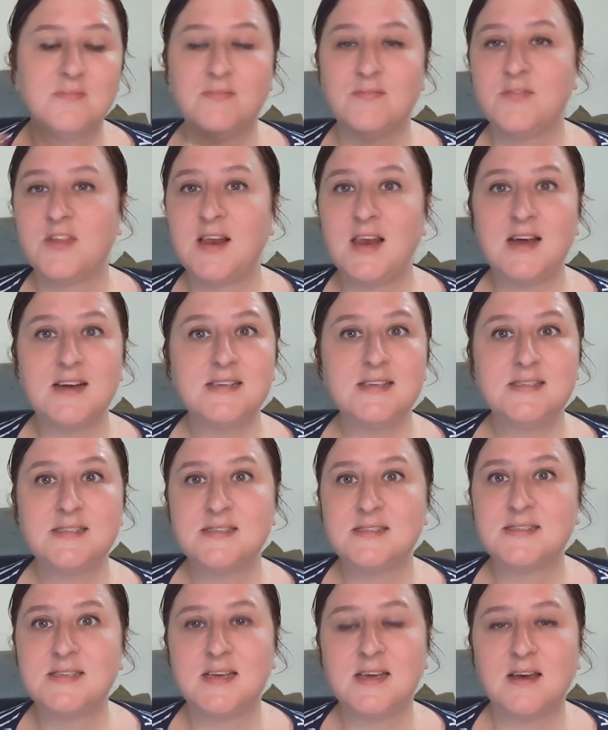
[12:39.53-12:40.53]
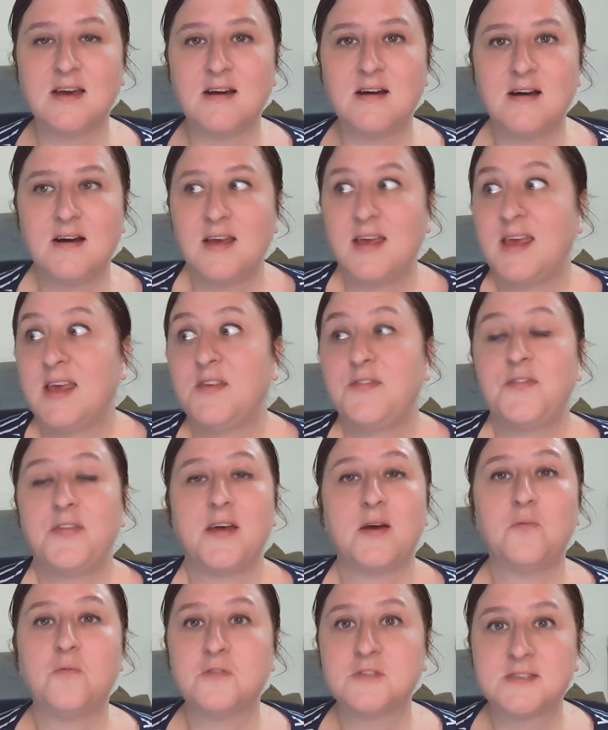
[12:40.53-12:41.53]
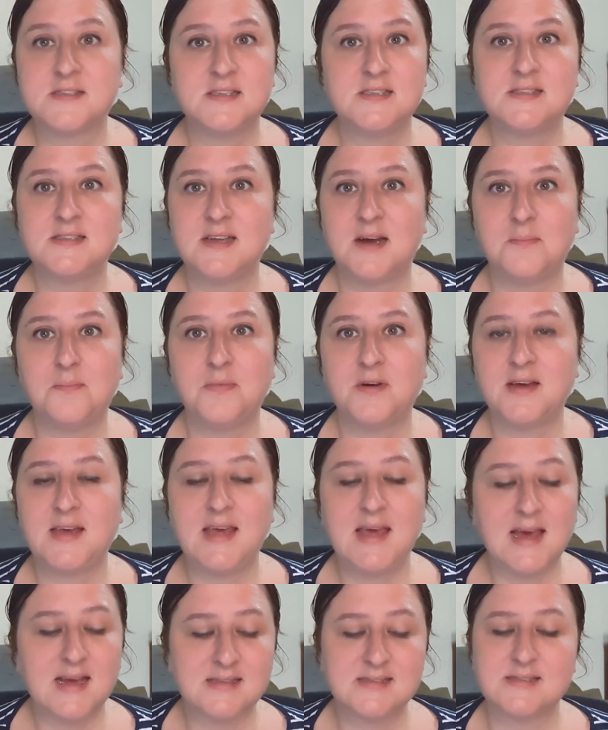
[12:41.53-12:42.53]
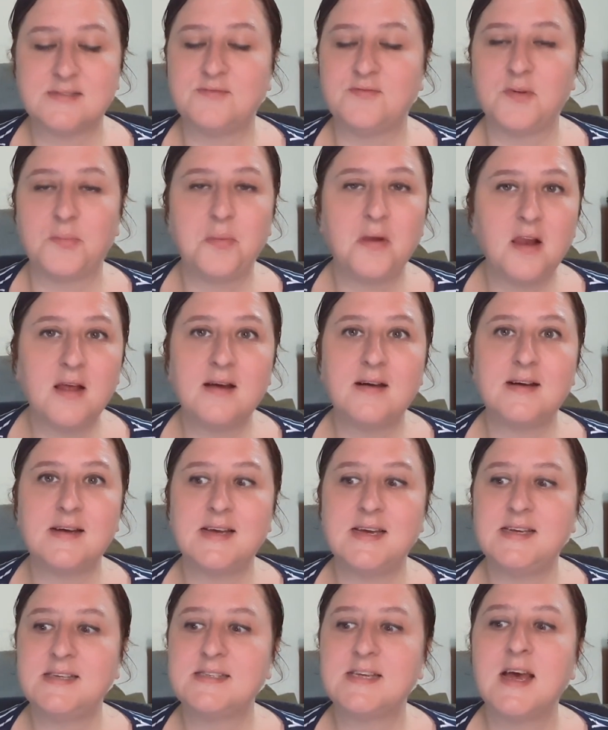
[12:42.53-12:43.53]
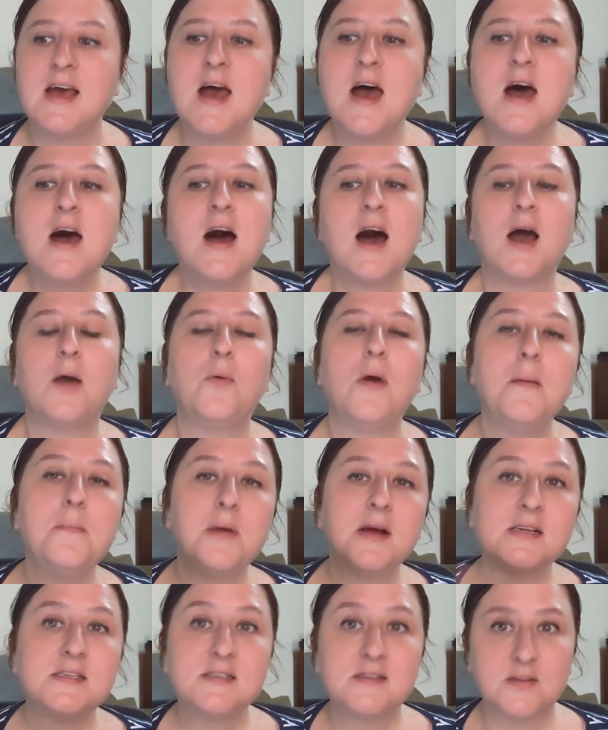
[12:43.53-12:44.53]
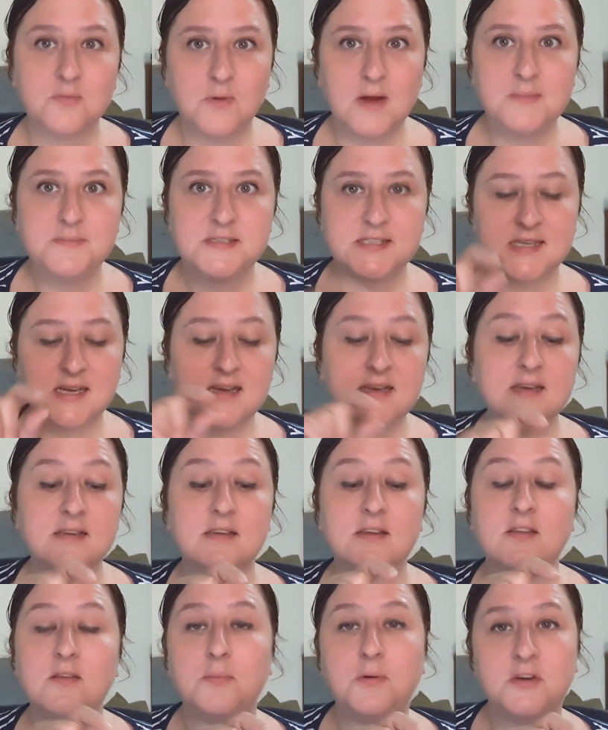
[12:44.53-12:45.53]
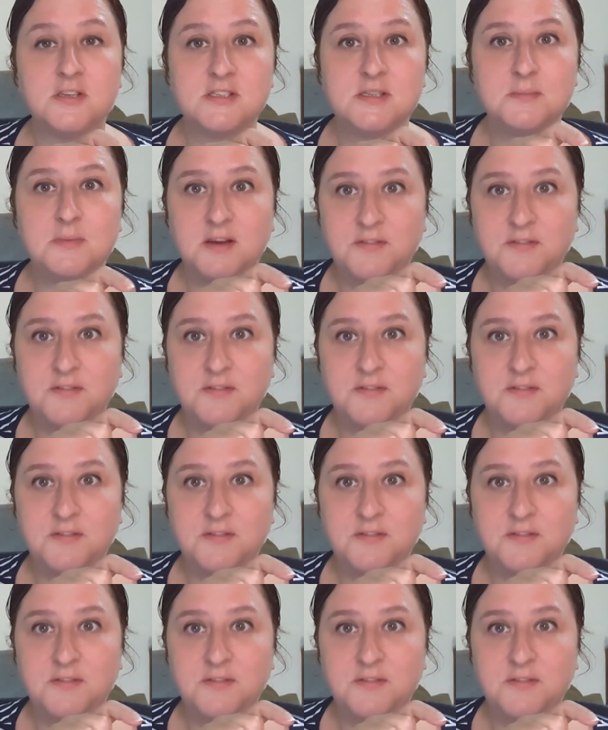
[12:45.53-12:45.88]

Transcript: the licensing guy, if that was his number, he hasn't replied. I went back to the website and at the bottom